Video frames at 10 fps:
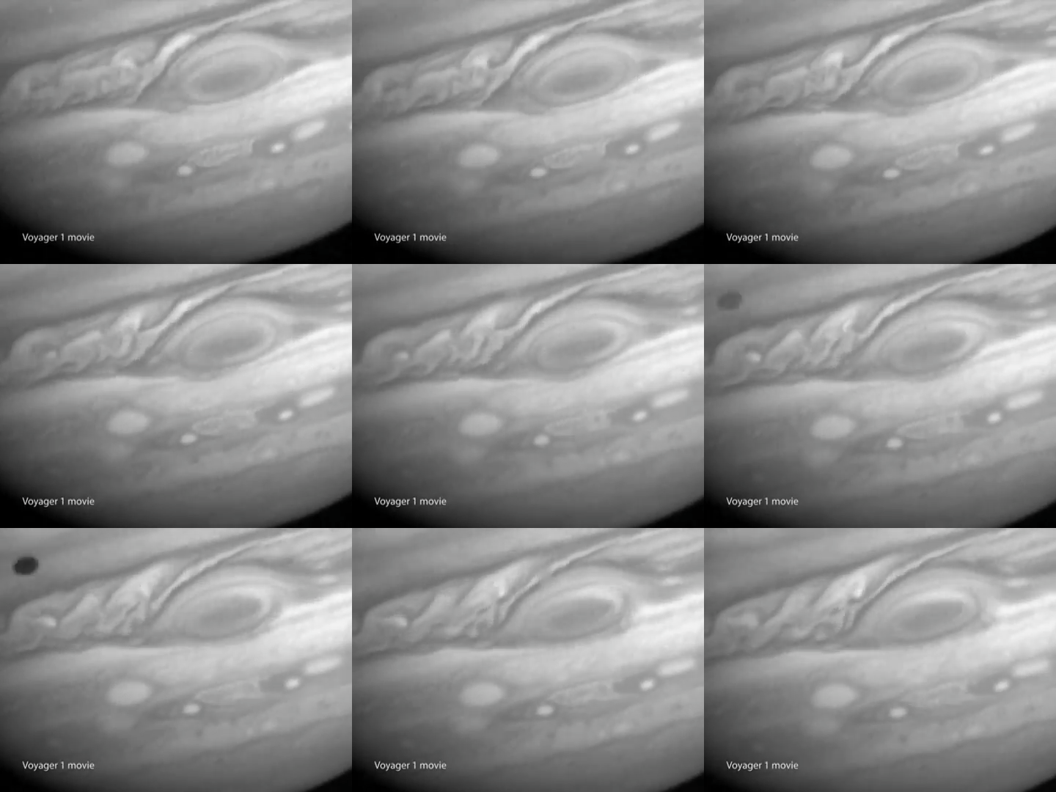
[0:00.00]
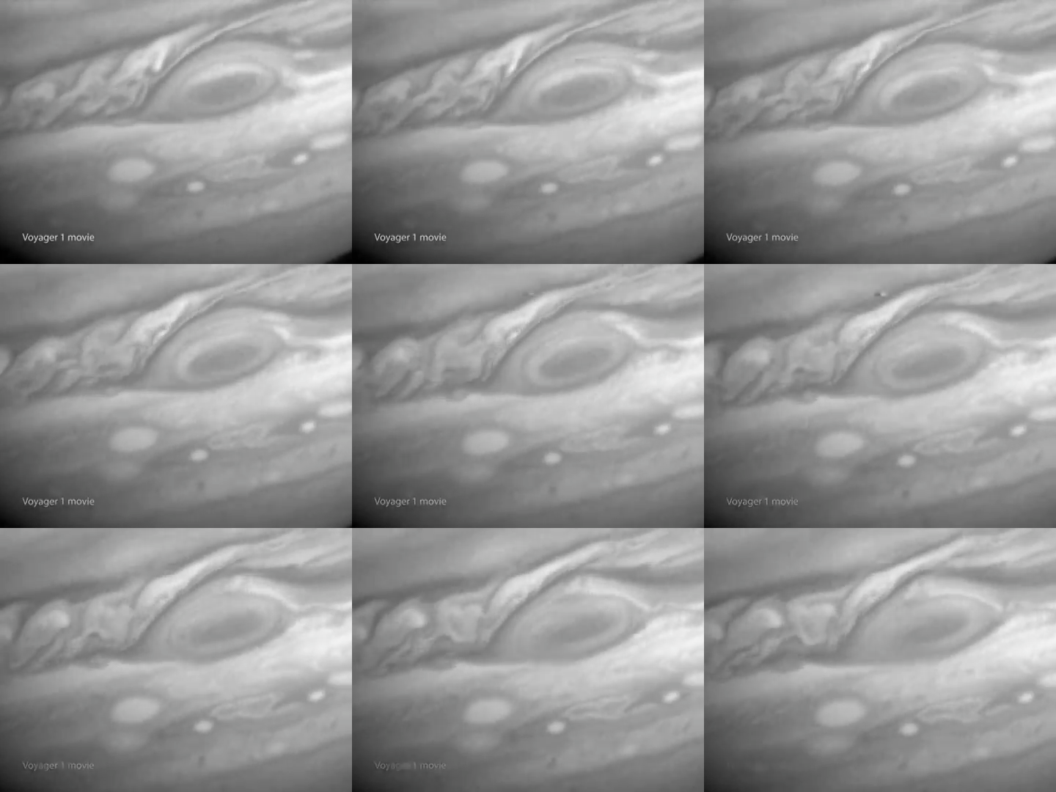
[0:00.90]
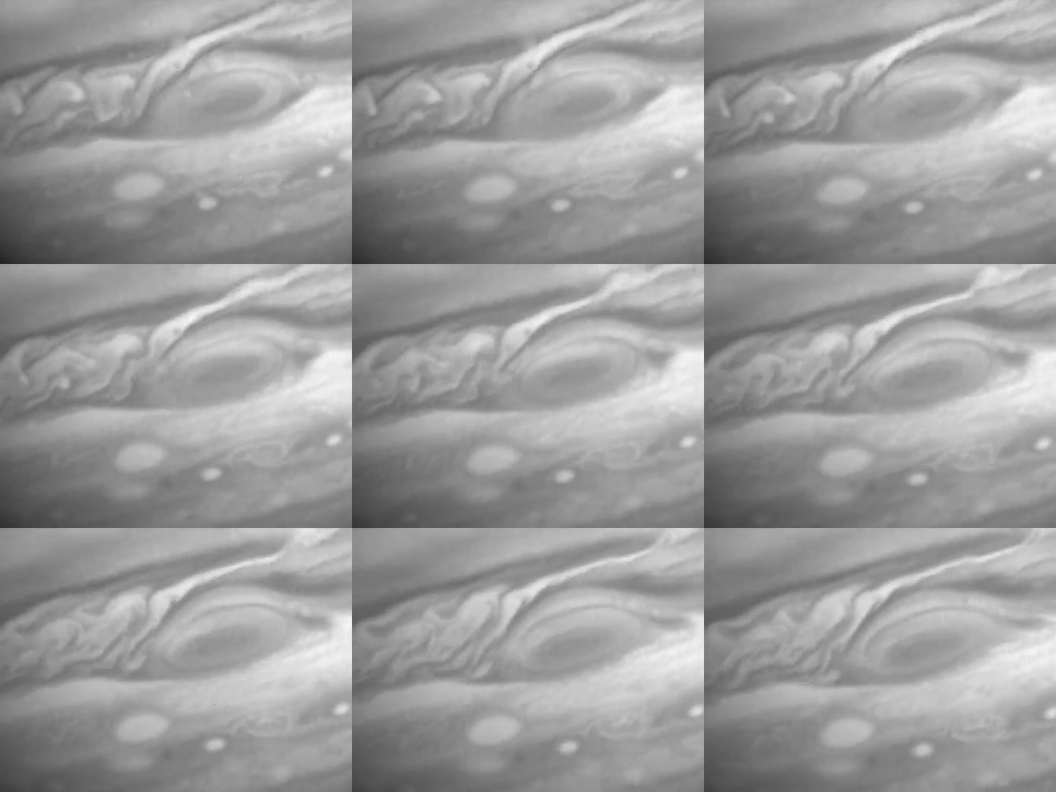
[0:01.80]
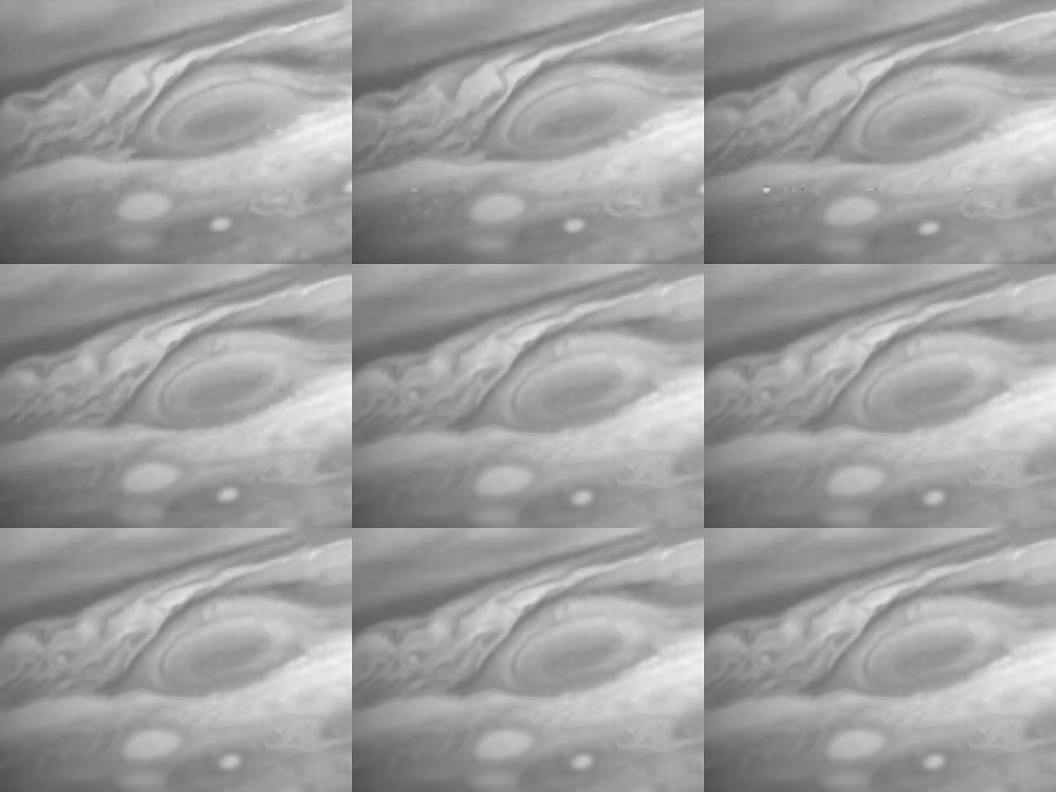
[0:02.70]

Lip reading: [unreadable: no face in view]